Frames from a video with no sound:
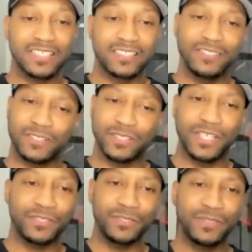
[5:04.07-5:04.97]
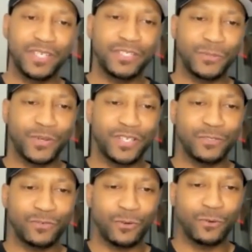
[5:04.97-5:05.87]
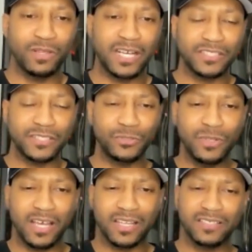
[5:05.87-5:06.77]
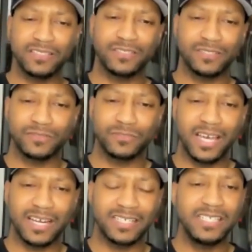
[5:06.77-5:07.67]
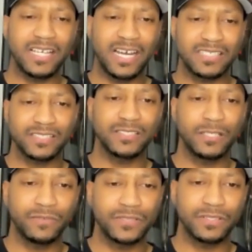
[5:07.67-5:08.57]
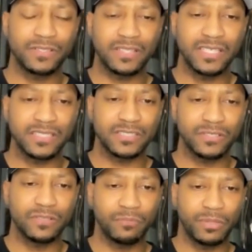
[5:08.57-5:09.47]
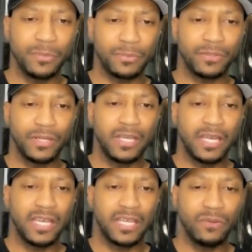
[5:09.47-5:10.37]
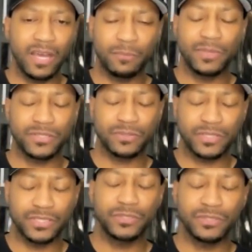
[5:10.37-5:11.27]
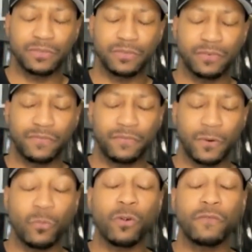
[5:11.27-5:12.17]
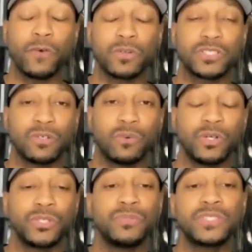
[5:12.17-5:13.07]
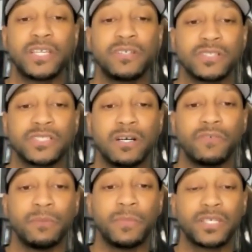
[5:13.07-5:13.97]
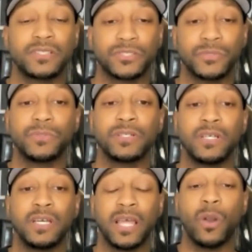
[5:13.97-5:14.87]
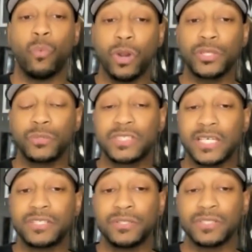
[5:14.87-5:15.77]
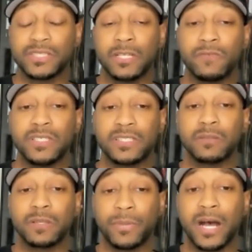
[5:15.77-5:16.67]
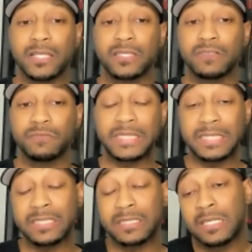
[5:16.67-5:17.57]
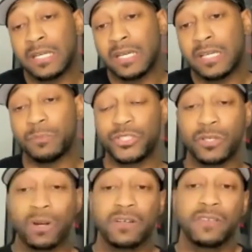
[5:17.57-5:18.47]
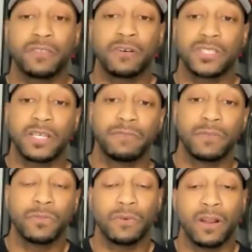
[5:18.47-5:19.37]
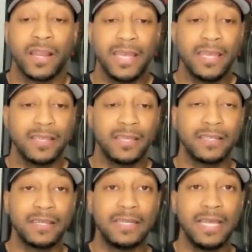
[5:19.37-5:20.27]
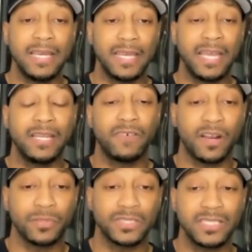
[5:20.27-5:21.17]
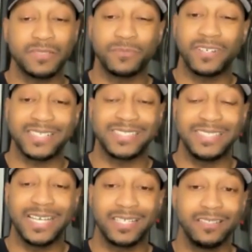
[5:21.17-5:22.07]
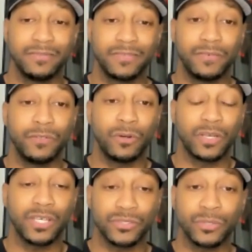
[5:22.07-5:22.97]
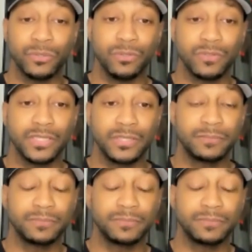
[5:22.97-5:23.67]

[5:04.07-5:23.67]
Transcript: can you know hinder you getting your way little roadblocks so you got to you know you got to detox yourself of certain things and certain people and you got to make sure that you're fo- more focused on what you say to yourself and making sure that what you say to yourself is something positive because the majority of the thoughts that flow through our head in a day 85% of them are actually negative if you don't get control over it